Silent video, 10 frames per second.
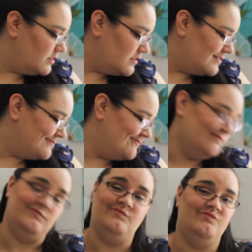Um,
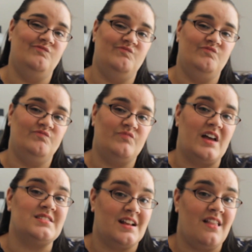
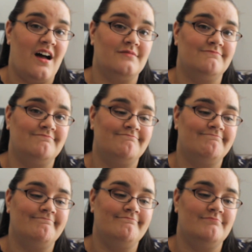I said a lot
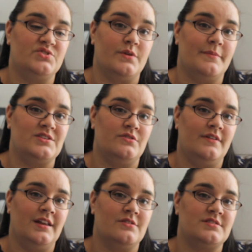between my two
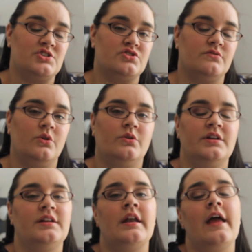videos I just
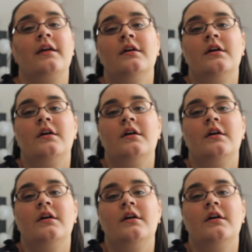recorded today.